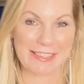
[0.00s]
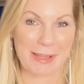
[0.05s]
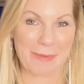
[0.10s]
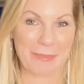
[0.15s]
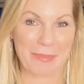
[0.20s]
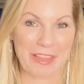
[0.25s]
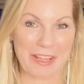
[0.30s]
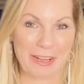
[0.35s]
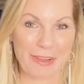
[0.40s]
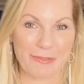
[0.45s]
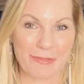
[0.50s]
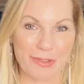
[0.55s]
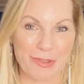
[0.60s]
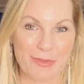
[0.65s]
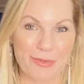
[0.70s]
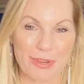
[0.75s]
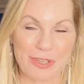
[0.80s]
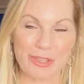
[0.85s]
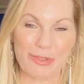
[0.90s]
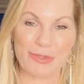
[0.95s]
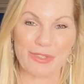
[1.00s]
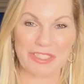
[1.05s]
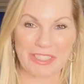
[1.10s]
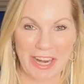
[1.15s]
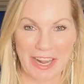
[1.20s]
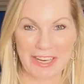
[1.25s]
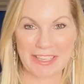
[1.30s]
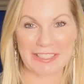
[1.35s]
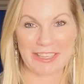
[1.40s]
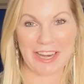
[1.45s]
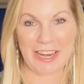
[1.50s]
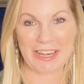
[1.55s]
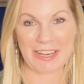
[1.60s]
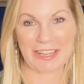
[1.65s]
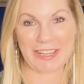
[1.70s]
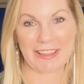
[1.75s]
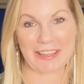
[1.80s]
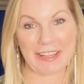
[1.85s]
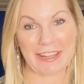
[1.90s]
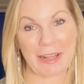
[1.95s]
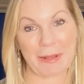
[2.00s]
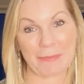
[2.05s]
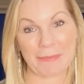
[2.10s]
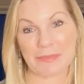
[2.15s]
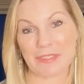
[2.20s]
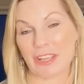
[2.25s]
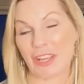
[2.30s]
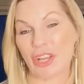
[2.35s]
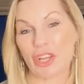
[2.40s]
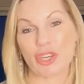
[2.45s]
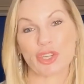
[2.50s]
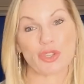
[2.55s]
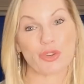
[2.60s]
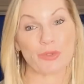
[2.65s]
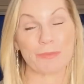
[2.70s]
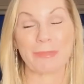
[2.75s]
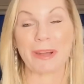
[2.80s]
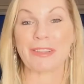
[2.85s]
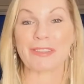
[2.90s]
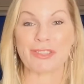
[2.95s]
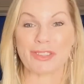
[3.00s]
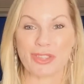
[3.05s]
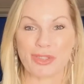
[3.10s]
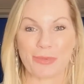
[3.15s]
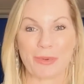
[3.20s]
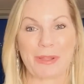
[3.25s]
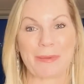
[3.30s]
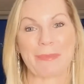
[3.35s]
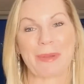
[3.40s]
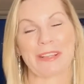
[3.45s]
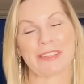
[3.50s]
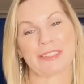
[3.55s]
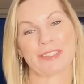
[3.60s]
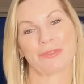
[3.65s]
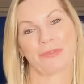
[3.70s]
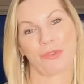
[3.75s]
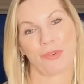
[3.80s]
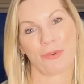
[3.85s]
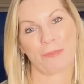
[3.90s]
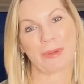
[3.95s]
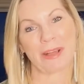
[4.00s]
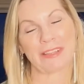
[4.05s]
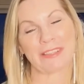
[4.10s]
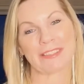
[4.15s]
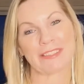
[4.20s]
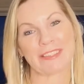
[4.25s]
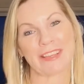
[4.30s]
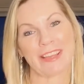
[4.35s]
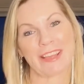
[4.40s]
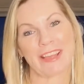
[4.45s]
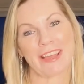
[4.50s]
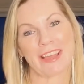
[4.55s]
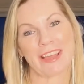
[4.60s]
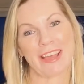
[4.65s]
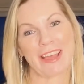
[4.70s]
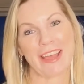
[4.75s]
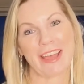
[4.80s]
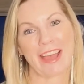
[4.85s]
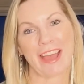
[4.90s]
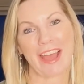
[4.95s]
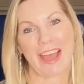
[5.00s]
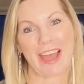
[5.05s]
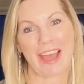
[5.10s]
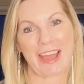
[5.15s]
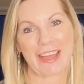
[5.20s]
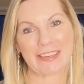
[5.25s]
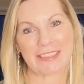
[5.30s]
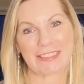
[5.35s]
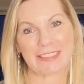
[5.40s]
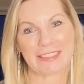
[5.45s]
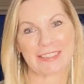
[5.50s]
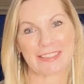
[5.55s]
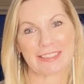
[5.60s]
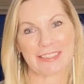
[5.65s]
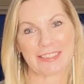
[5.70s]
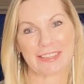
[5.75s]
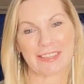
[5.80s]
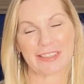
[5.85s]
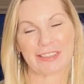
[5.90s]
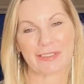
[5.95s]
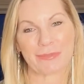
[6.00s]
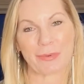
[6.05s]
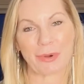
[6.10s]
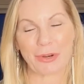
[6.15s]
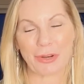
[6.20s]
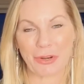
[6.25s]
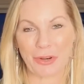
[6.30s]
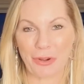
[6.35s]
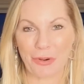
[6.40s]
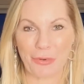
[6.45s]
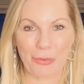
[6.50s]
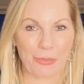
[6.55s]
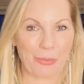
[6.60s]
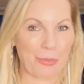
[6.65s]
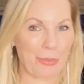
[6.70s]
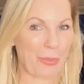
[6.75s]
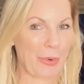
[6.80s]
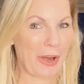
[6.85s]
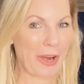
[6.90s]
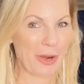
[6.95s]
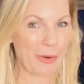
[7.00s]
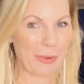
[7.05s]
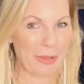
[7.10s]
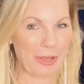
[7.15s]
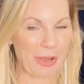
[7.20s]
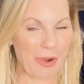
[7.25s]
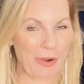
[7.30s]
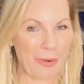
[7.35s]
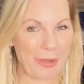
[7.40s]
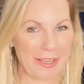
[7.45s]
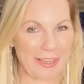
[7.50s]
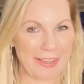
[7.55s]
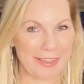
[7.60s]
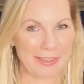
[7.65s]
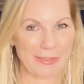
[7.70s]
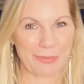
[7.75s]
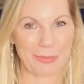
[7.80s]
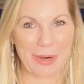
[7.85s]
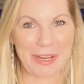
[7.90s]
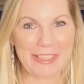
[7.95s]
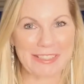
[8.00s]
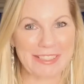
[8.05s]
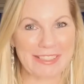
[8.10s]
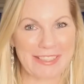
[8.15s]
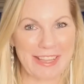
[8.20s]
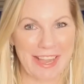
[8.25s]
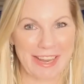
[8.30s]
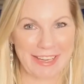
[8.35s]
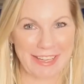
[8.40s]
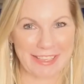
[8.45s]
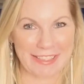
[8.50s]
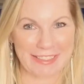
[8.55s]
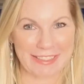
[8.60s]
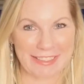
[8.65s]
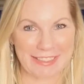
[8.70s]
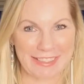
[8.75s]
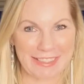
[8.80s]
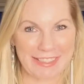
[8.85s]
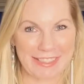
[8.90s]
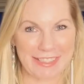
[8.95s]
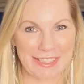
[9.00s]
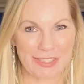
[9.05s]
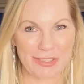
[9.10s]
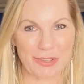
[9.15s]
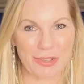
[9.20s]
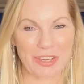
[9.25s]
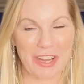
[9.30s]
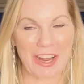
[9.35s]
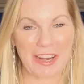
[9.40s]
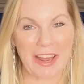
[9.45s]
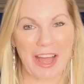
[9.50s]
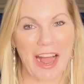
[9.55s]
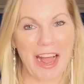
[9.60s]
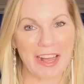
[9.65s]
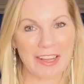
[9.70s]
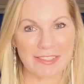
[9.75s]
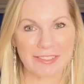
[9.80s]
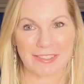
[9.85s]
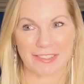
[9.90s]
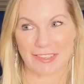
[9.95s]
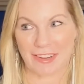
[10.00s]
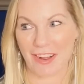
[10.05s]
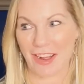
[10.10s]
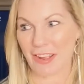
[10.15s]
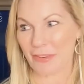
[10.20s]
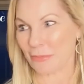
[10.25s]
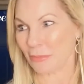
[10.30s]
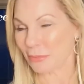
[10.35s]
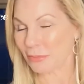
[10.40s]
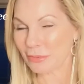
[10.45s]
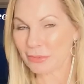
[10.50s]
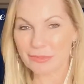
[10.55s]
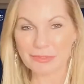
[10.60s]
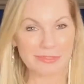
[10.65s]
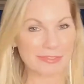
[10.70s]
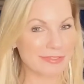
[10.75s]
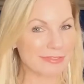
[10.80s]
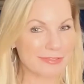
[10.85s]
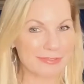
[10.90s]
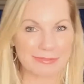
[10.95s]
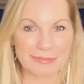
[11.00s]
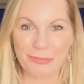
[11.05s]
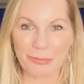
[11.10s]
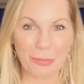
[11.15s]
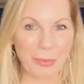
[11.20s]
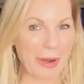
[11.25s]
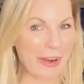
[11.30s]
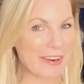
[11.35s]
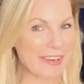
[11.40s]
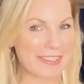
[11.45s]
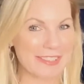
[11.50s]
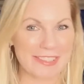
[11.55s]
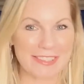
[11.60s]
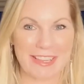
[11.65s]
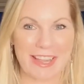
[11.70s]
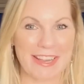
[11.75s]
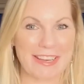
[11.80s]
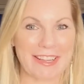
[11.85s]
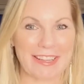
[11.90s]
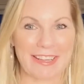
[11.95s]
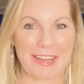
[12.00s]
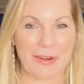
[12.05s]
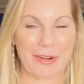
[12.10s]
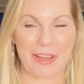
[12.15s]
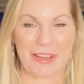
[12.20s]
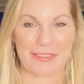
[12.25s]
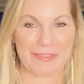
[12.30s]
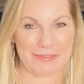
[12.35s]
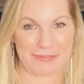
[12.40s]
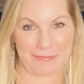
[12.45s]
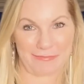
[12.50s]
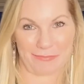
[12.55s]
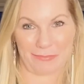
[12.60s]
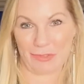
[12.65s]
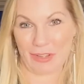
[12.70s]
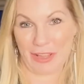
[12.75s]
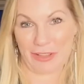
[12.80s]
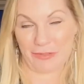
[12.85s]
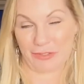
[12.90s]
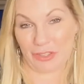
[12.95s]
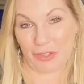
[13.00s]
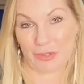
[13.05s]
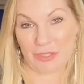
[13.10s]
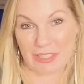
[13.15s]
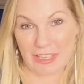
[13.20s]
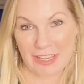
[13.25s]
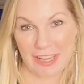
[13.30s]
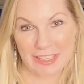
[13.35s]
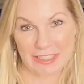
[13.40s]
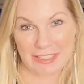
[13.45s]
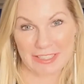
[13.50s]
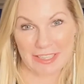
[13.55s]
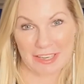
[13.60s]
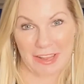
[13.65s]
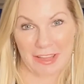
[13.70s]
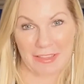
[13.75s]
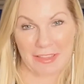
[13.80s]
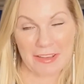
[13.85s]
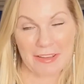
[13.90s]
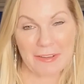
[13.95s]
thing of you. And you start dating and there comes 2 months, 3 months, 4 months. And you want to know, where are we going? Where's this heading? So you kind of ask the guy, well, where is this heading? Do you see us together?